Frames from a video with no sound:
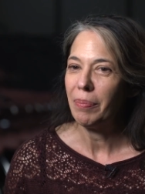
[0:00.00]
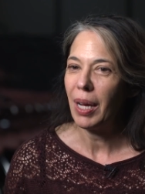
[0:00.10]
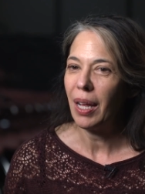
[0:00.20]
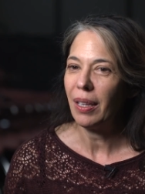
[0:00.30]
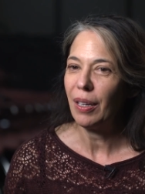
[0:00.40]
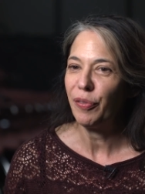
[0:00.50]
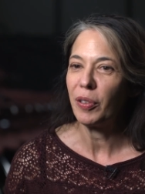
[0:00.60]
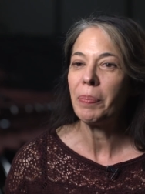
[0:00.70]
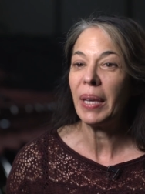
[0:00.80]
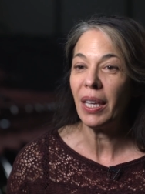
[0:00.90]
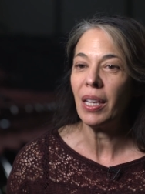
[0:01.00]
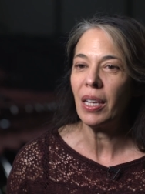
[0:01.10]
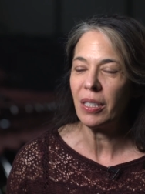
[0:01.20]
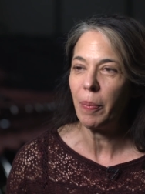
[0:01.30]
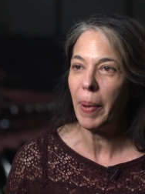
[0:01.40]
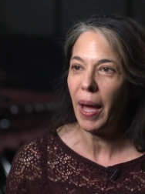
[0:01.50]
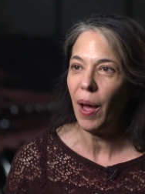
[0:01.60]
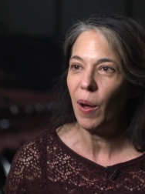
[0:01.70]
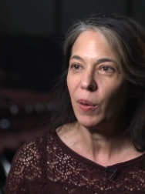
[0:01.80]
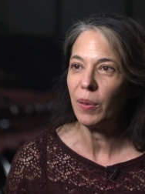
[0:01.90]
Mala for me is
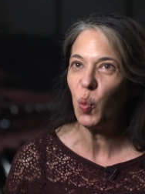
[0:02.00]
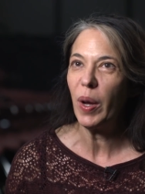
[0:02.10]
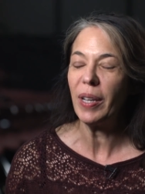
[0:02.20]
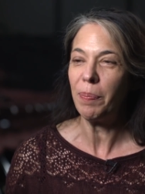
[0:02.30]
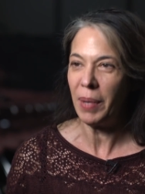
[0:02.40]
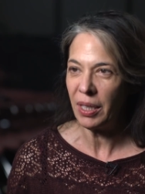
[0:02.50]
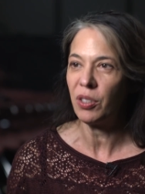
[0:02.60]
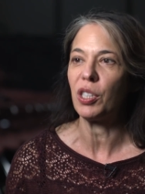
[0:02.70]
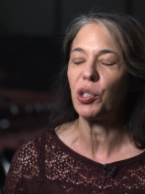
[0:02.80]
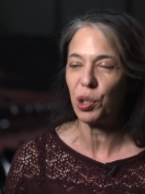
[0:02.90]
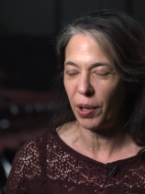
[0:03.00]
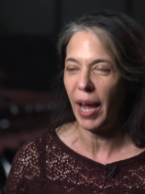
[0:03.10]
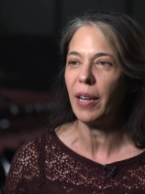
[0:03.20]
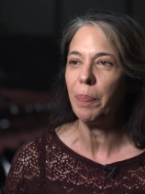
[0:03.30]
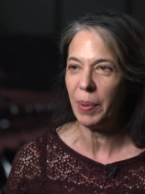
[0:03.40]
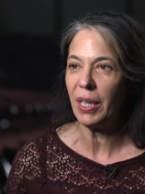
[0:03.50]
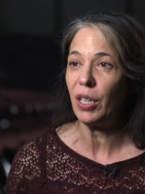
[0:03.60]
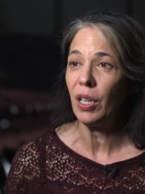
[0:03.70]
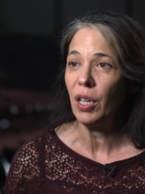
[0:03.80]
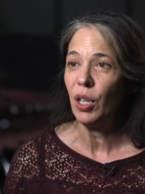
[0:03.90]
about what it means to try to
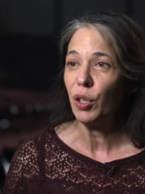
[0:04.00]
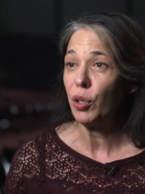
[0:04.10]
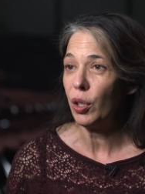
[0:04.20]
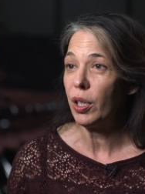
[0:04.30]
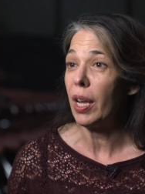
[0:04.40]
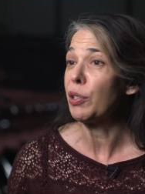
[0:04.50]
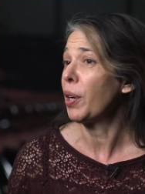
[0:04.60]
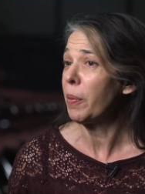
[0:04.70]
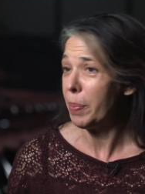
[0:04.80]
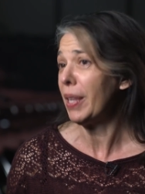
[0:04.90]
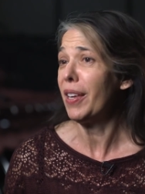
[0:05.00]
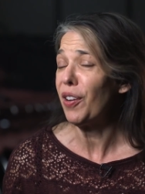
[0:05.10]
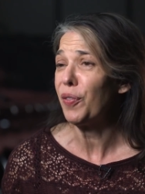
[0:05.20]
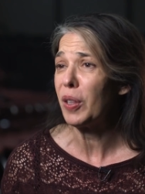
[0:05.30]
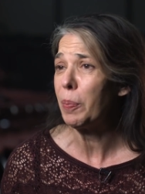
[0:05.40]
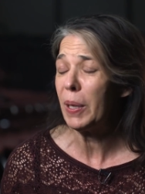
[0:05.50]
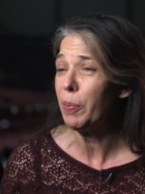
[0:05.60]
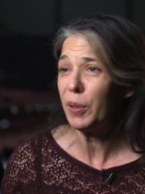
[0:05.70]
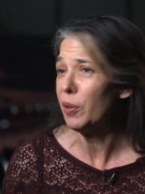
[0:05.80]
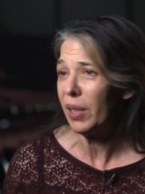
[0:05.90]
be good and try to be there for the
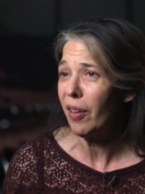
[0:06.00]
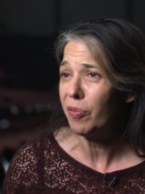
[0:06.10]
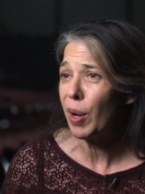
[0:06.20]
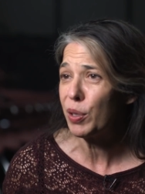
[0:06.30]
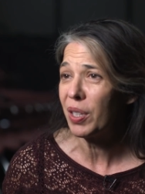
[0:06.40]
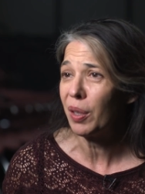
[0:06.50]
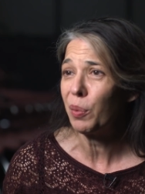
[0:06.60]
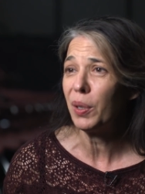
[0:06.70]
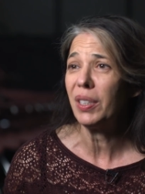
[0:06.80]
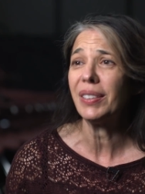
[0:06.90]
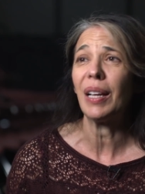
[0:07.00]
people you love most in the world